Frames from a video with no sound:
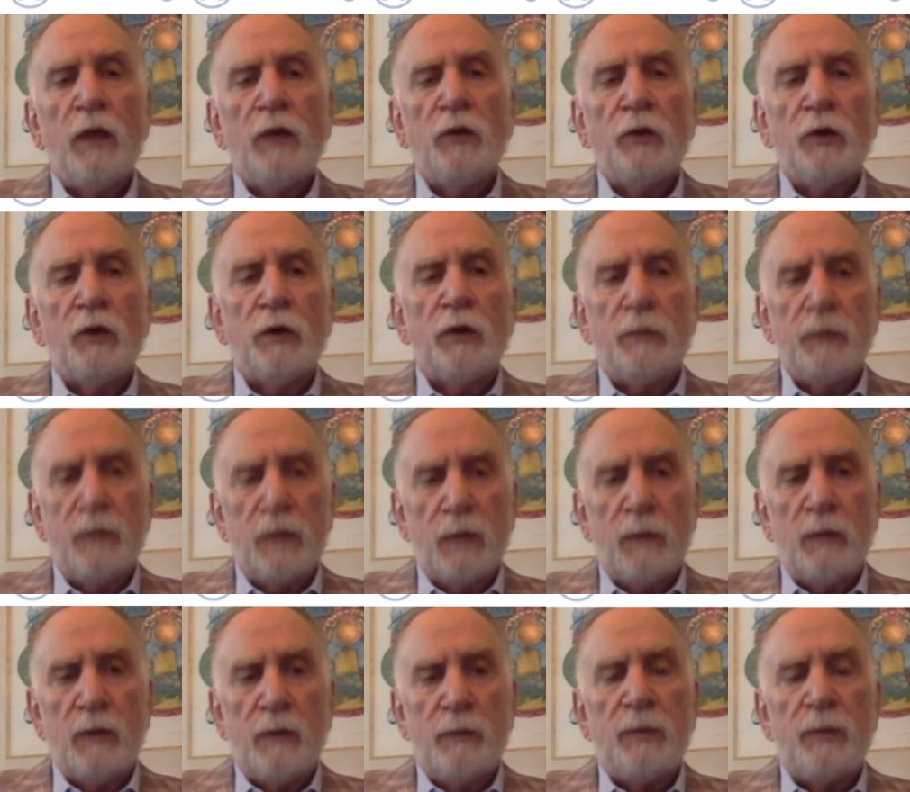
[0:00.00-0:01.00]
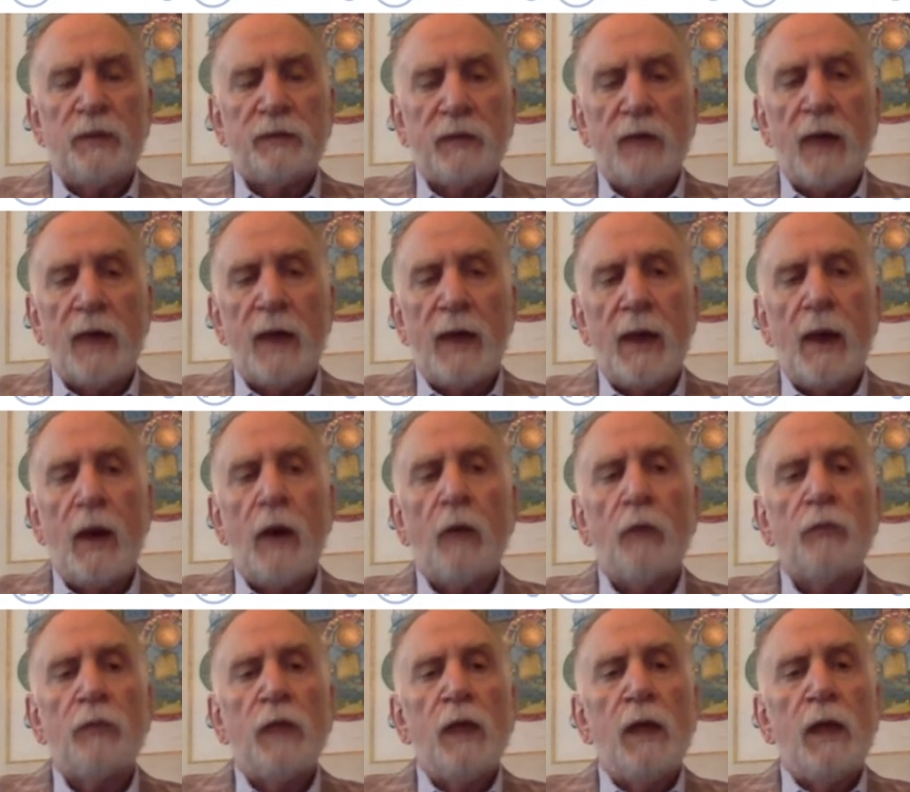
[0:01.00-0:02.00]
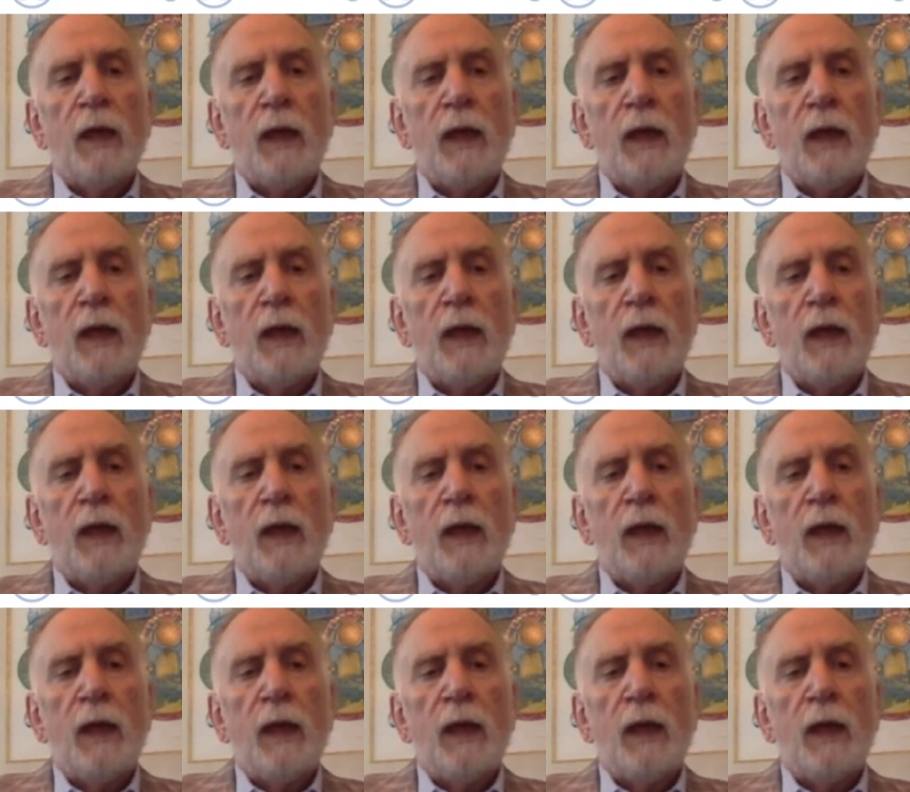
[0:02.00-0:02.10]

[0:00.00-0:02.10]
You're going to be able to pick that out.